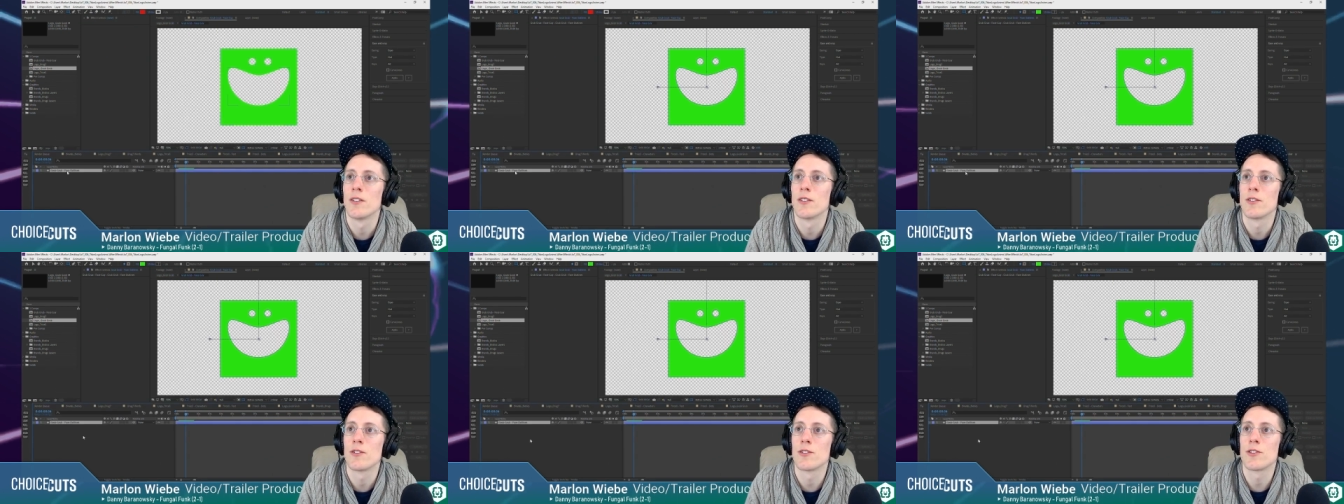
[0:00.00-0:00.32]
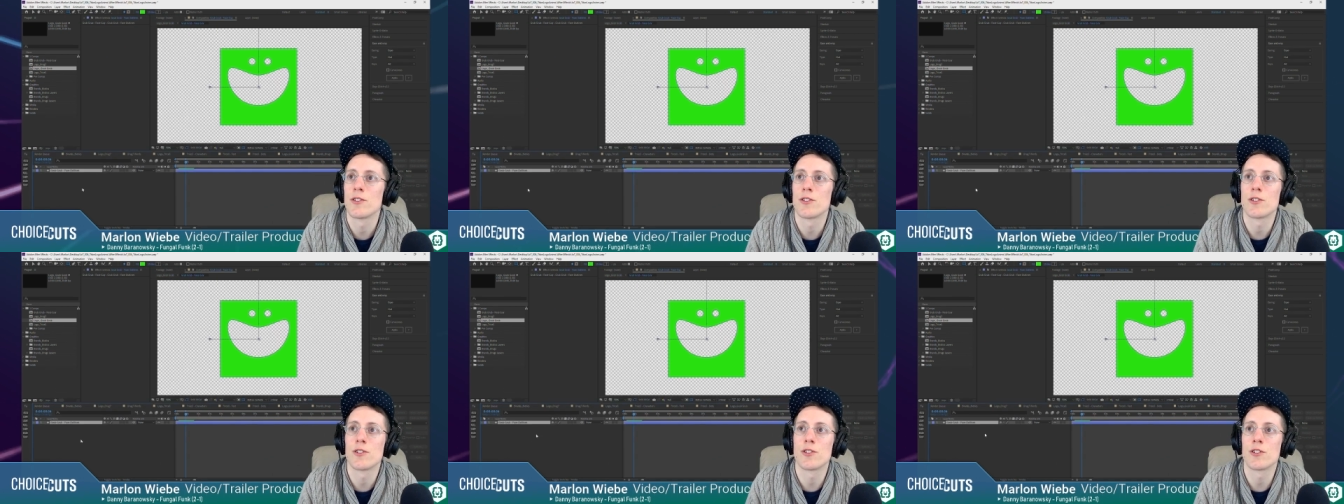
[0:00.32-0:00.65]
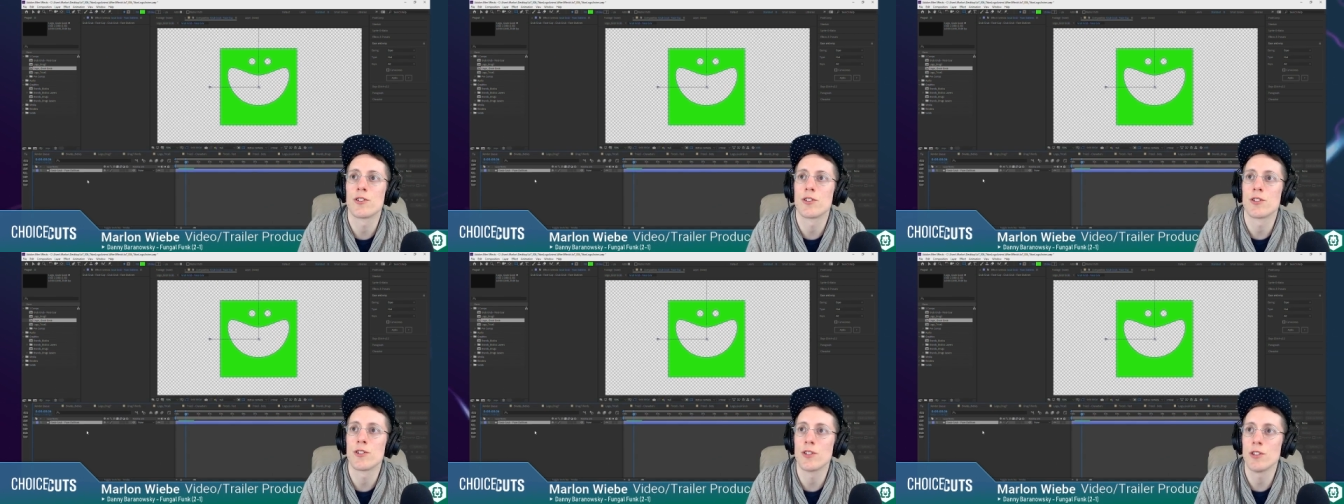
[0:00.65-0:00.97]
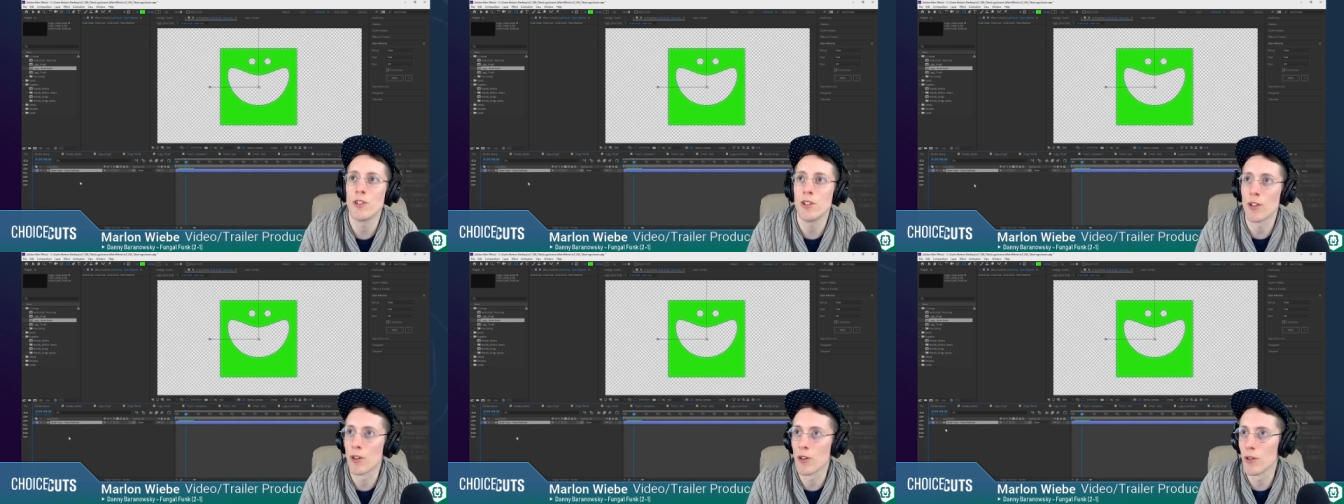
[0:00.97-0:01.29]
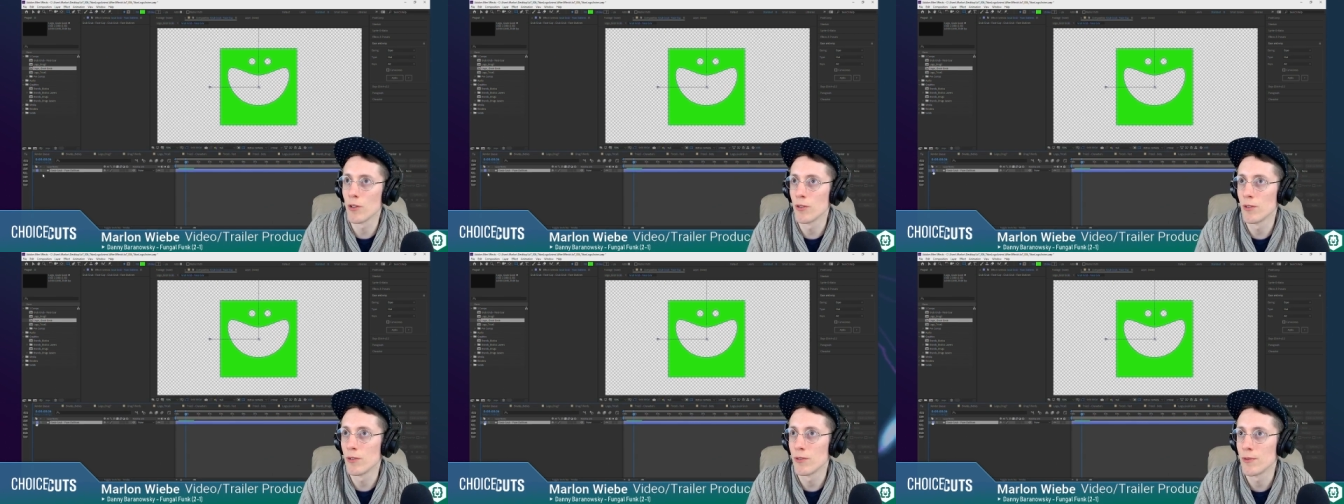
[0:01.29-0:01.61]

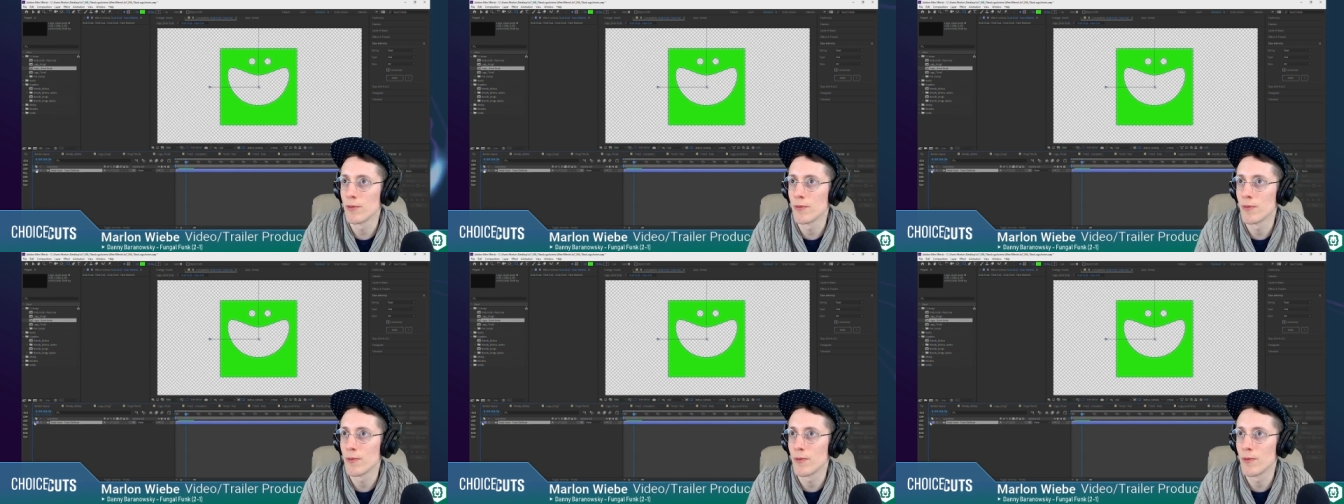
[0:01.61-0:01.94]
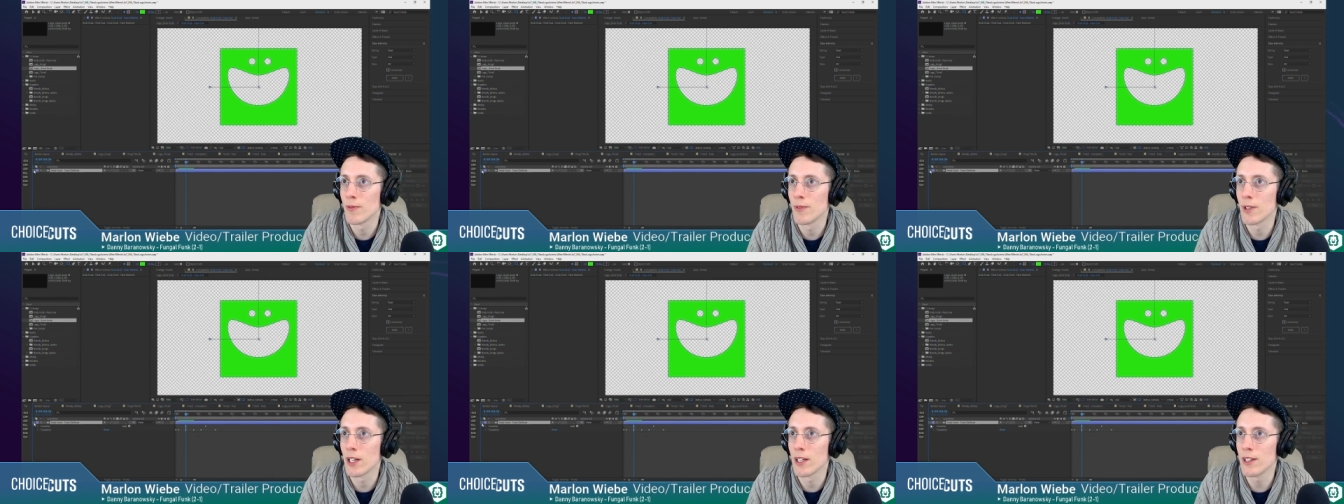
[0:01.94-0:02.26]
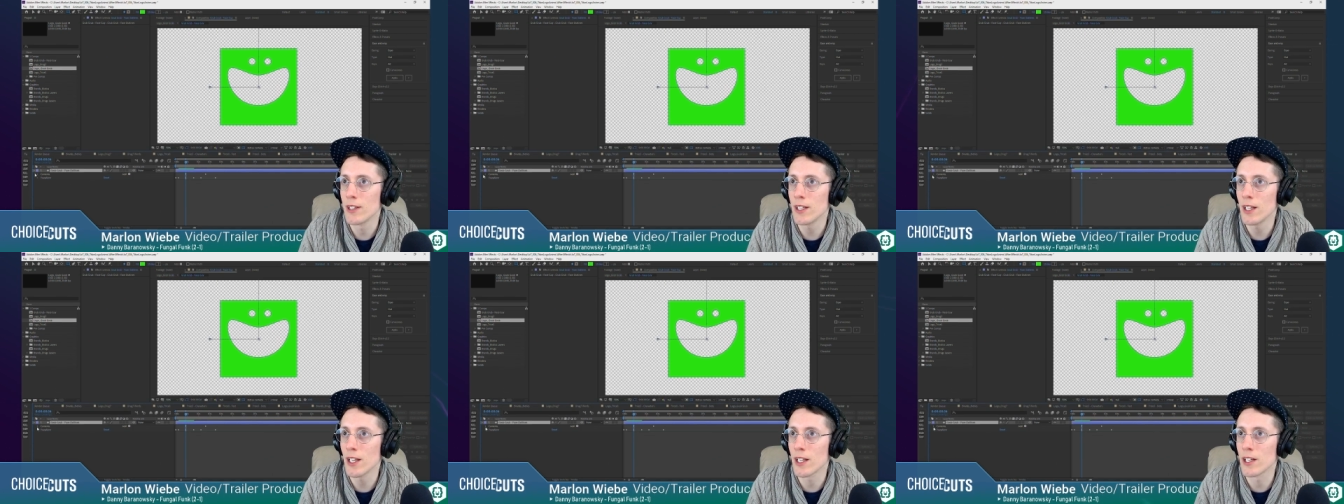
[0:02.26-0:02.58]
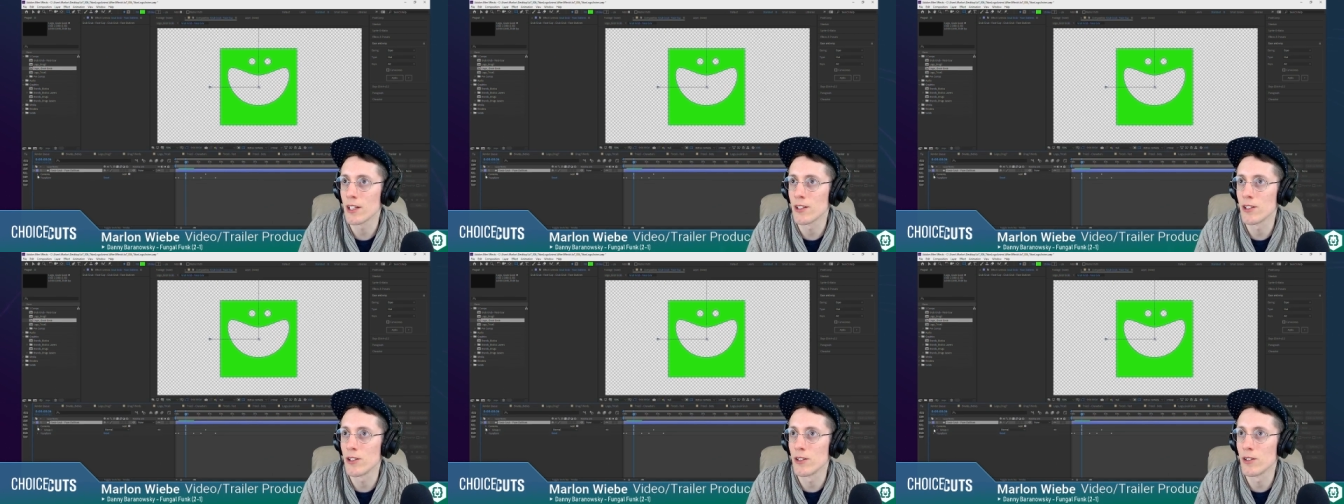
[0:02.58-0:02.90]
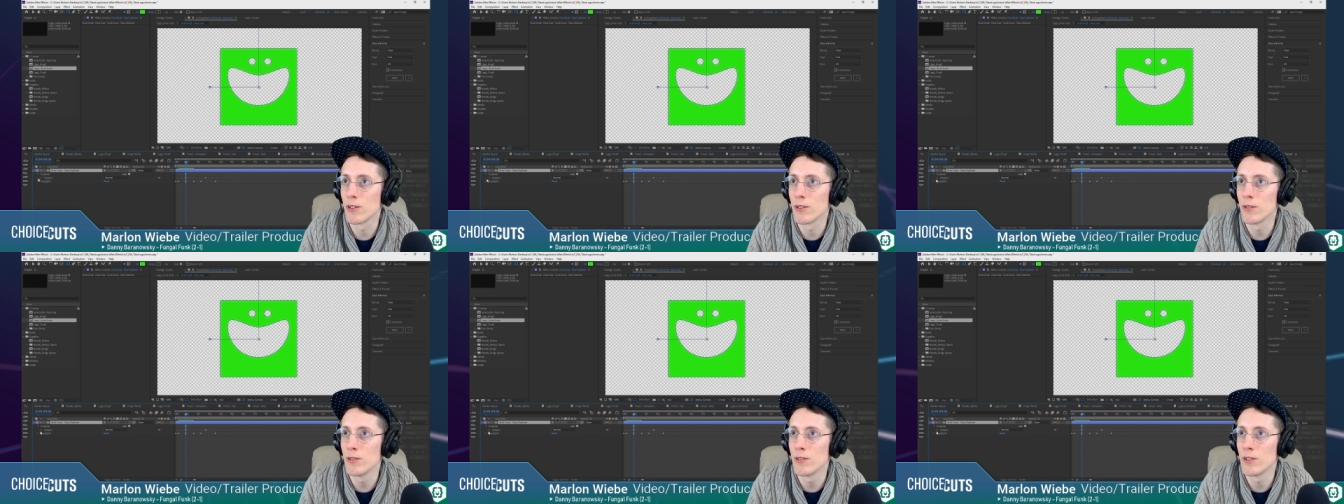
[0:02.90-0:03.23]
So, what I think I can
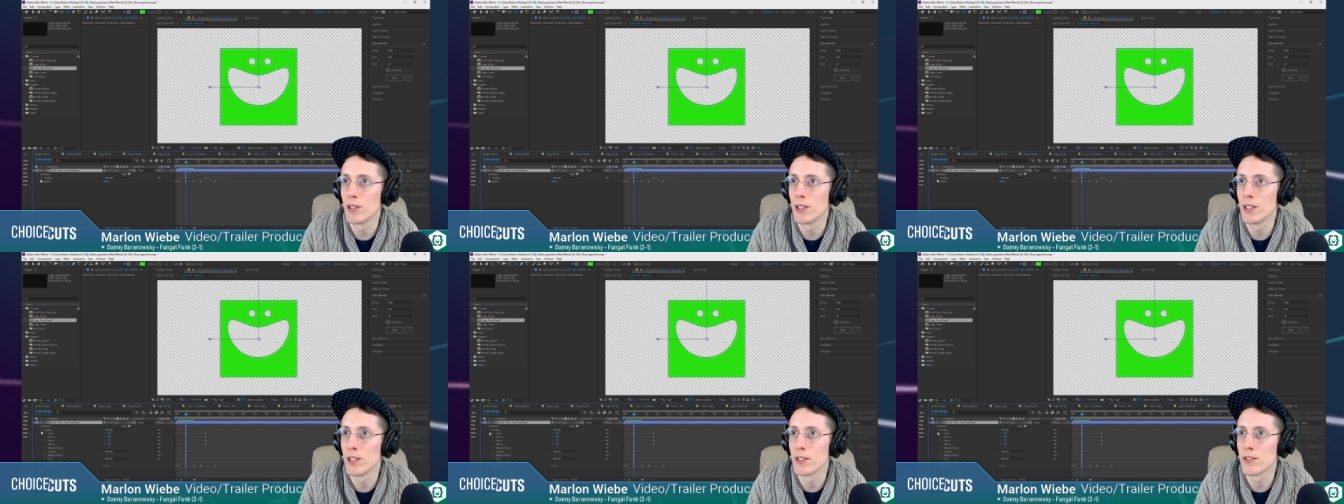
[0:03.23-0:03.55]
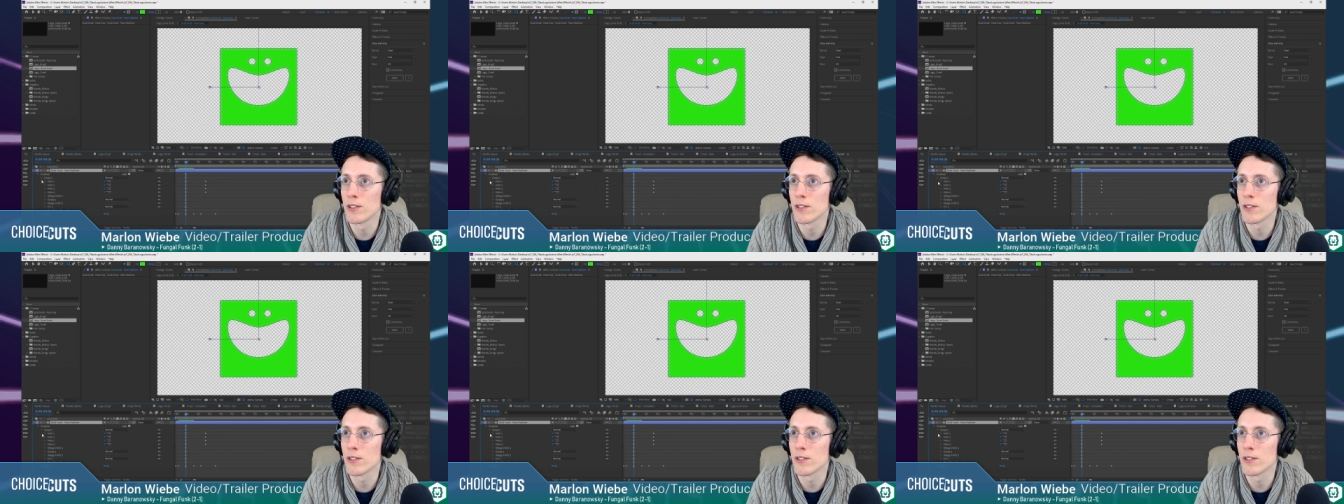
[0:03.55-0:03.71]
do is...